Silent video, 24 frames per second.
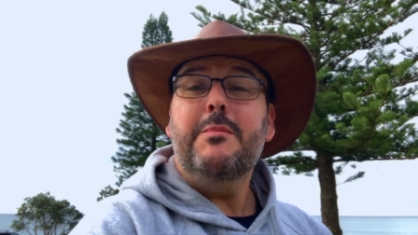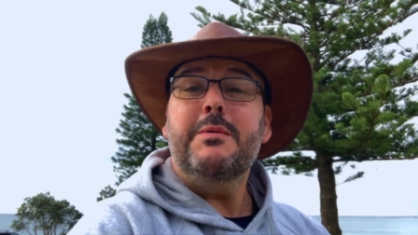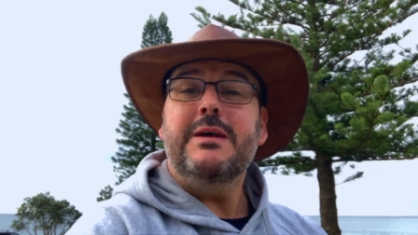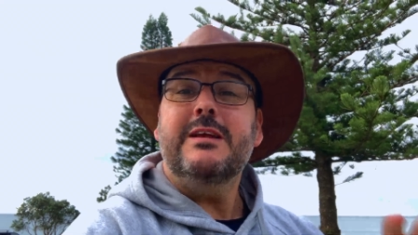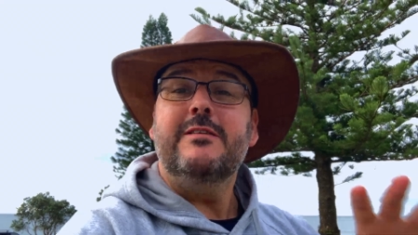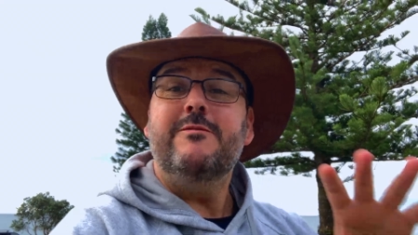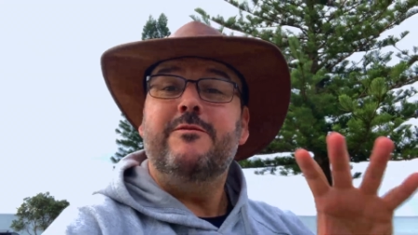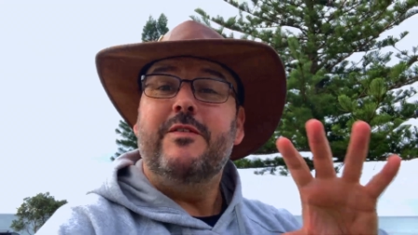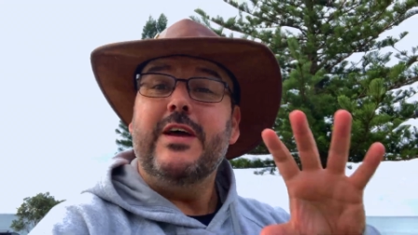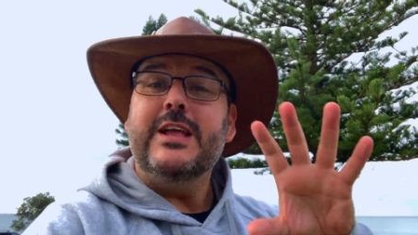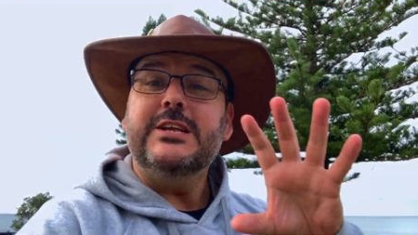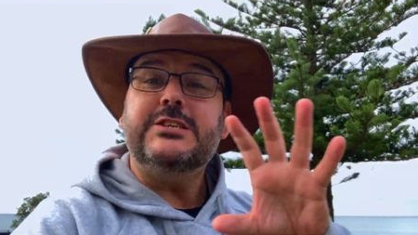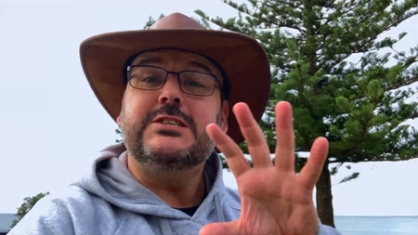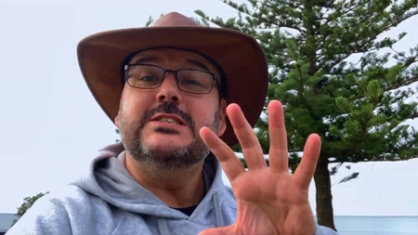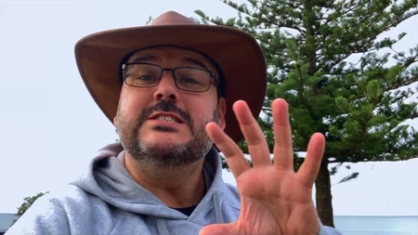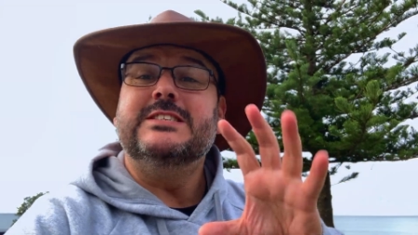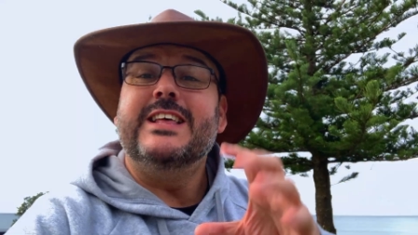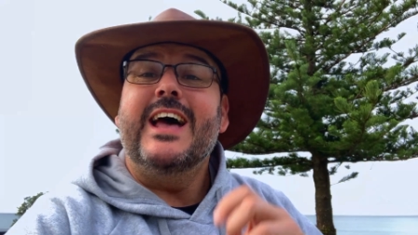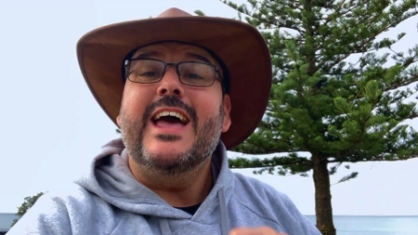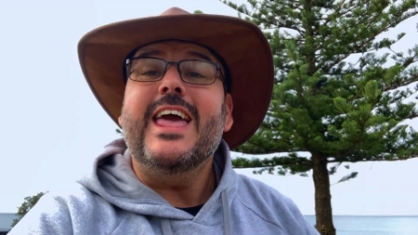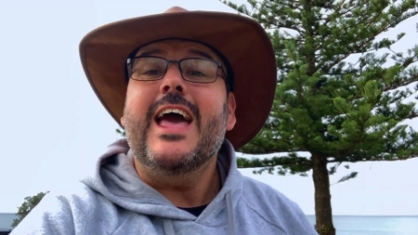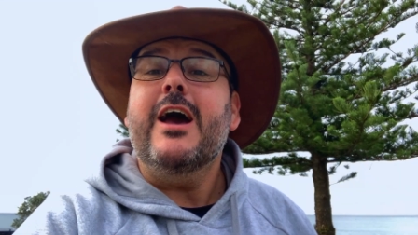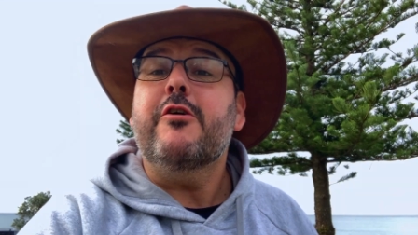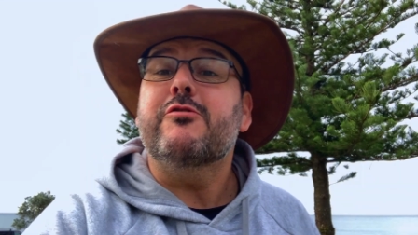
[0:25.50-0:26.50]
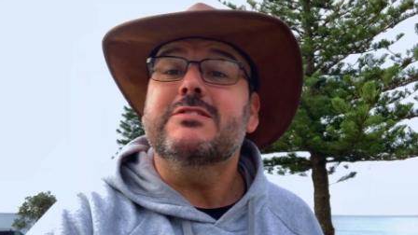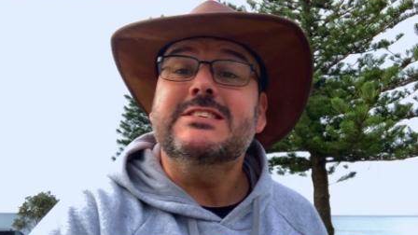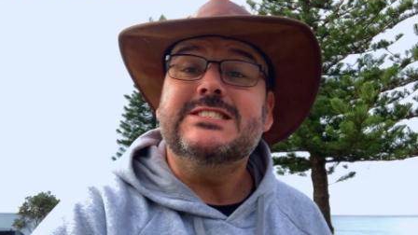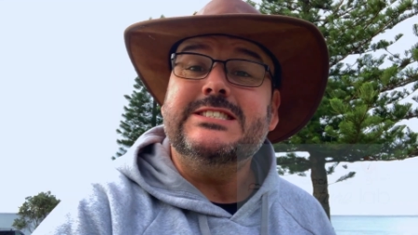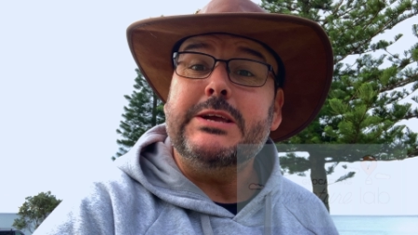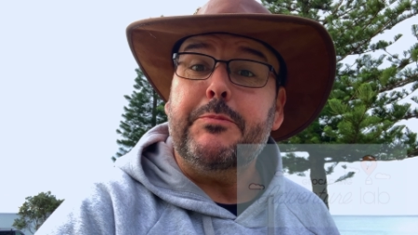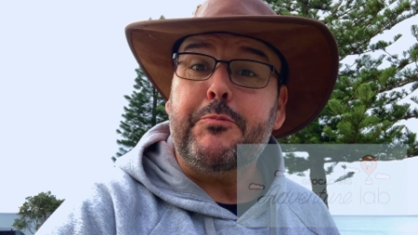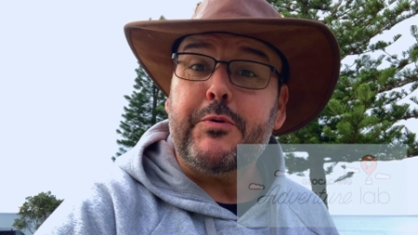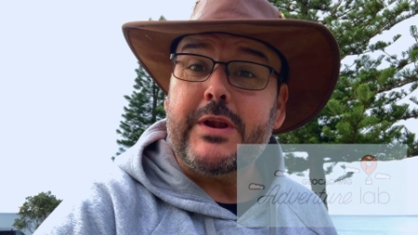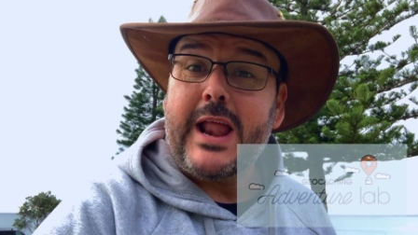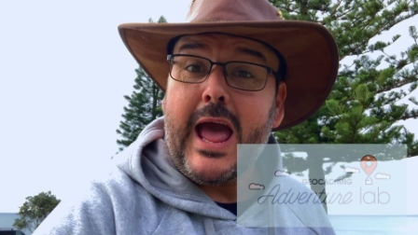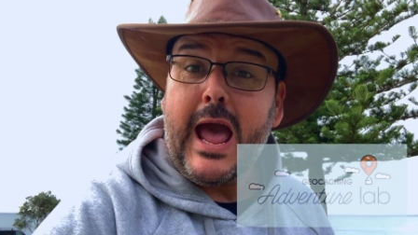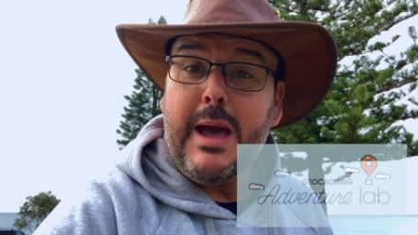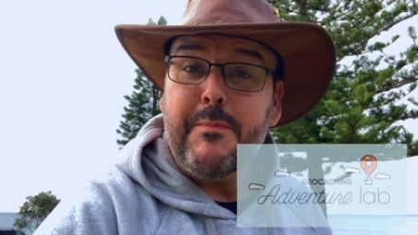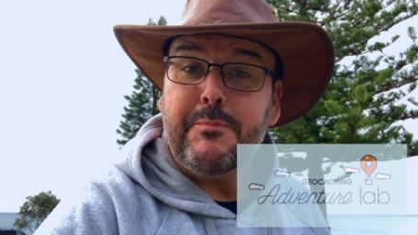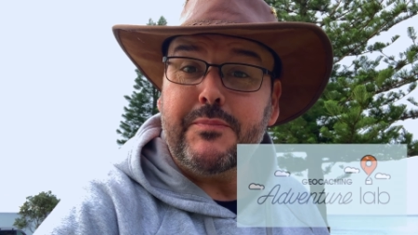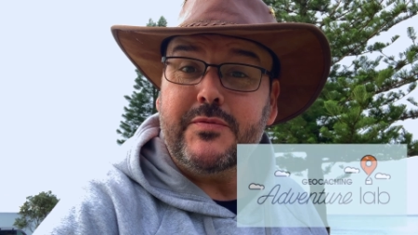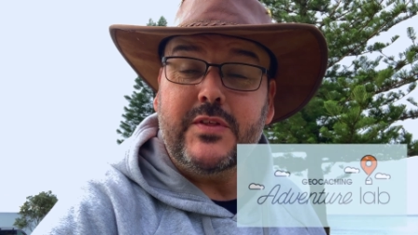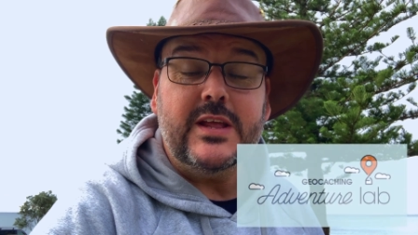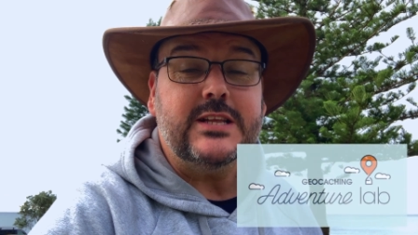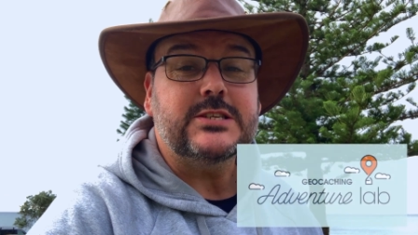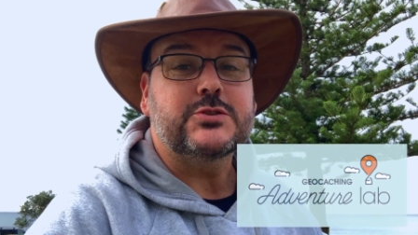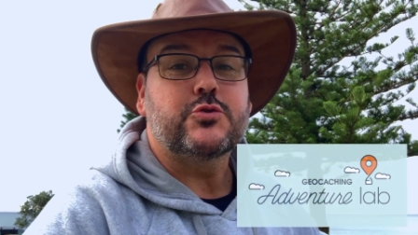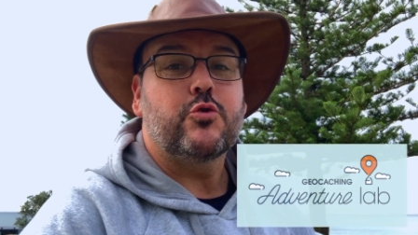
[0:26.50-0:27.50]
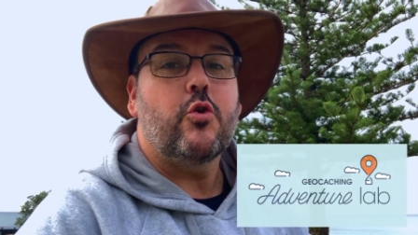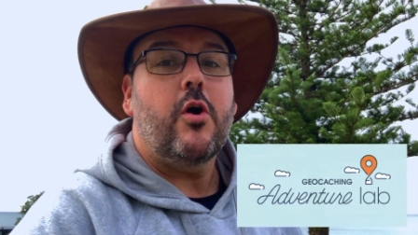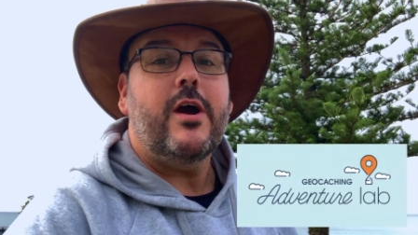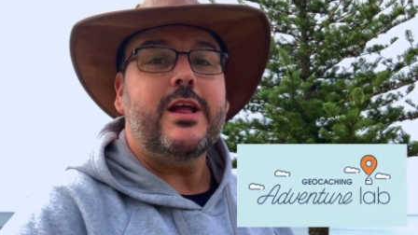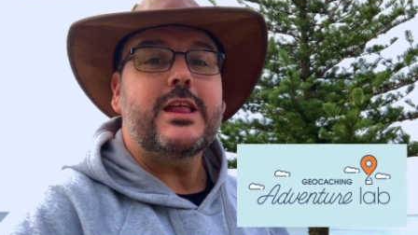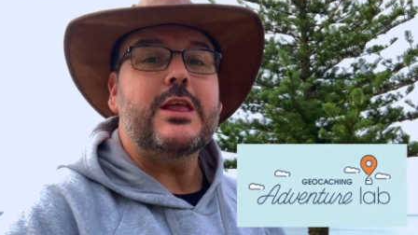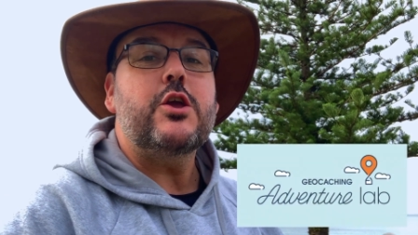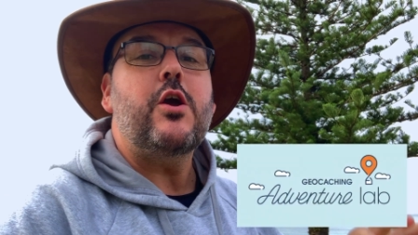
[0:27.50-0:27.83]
Adventures, they are a separate app. That's right,